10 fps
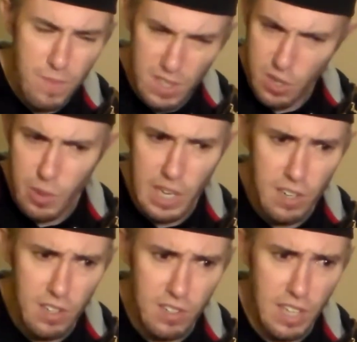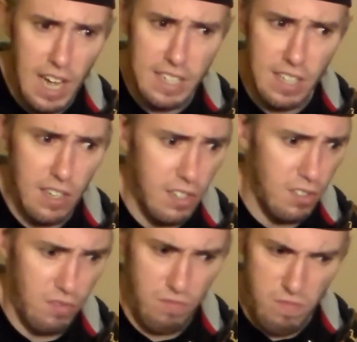So when you hear those guys that are
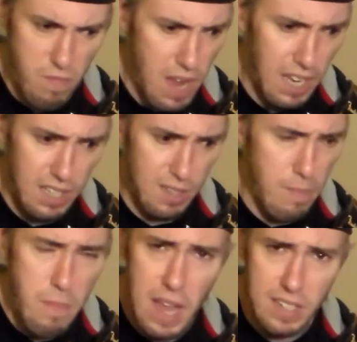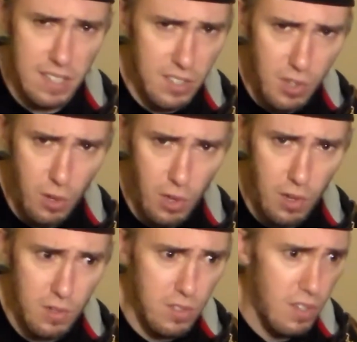just making these amazing
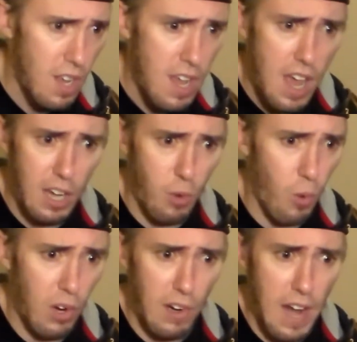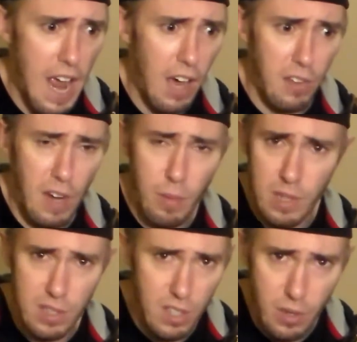solos, and you're wondering how they're able
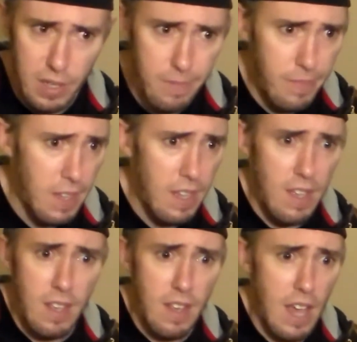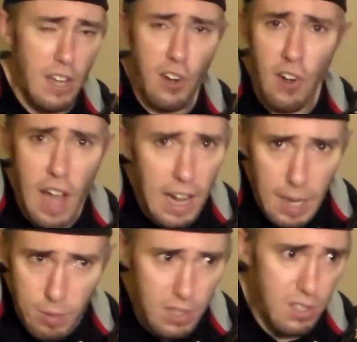to do it, and you're not
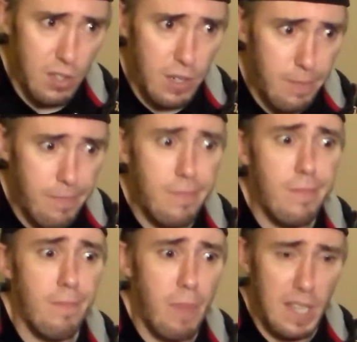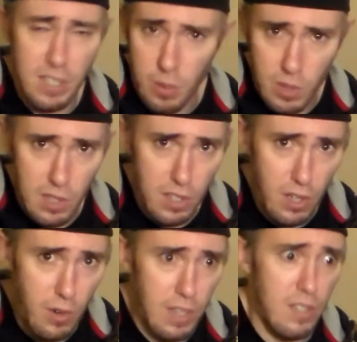able to do it, basically what they're
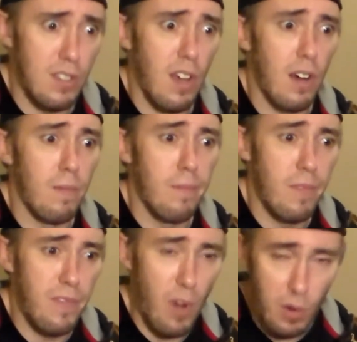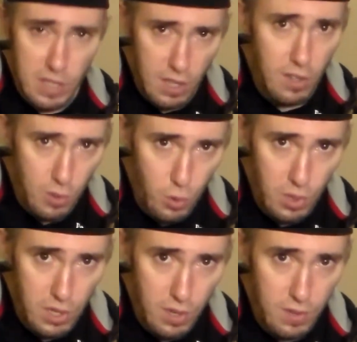doing is they're focusing on chord
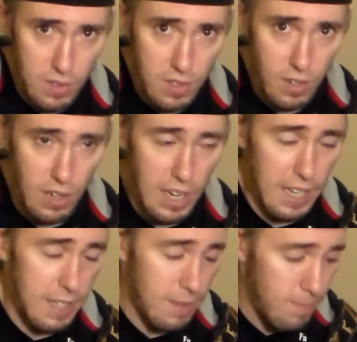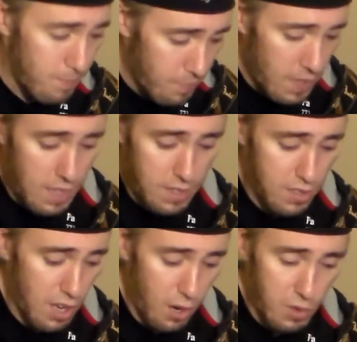tones, okay?
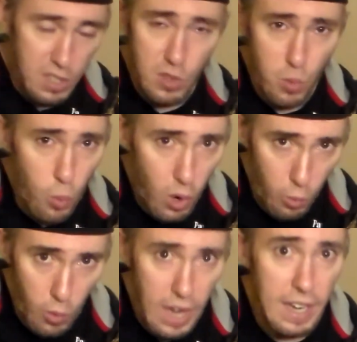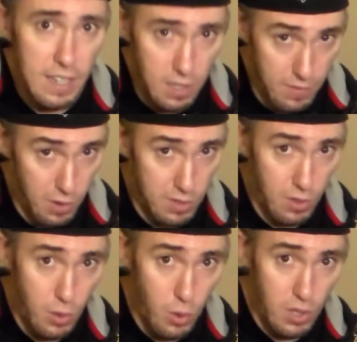So this is one way to focus
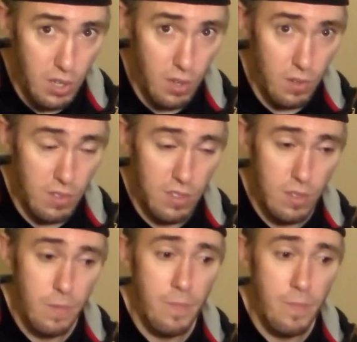on chord tones.